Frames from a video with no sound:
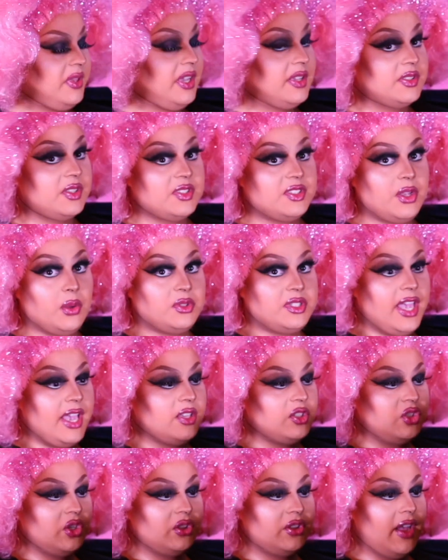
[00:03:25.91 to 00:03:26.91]
because there's no
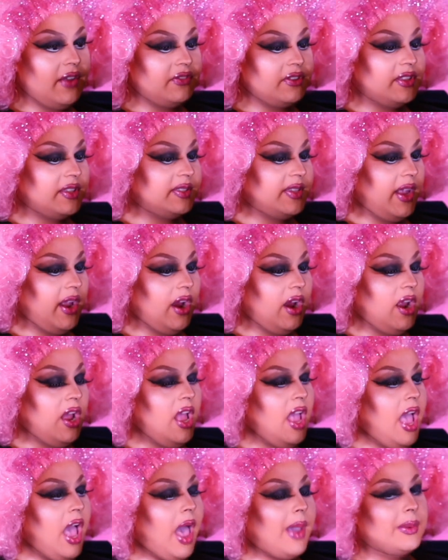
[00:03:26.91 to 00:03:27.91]
texture left in this
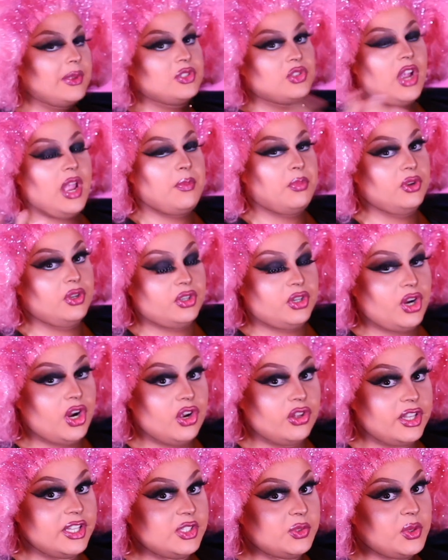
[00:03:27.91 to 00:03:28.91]
hair. I'm gonna try and put a
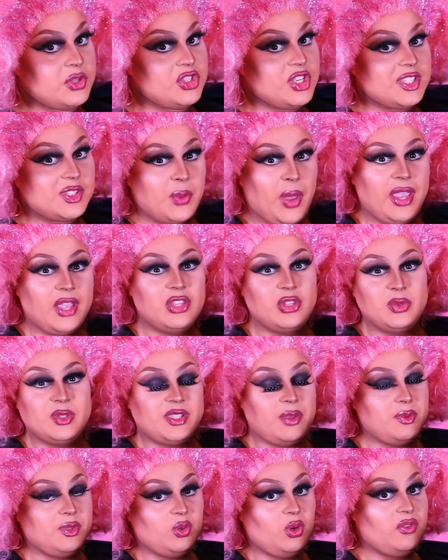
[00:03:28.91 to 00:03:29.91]
curl into it just so I can do
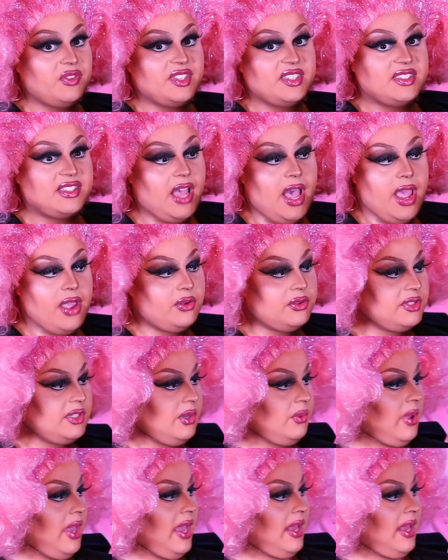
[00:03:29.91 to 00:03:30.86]
some sort of a style to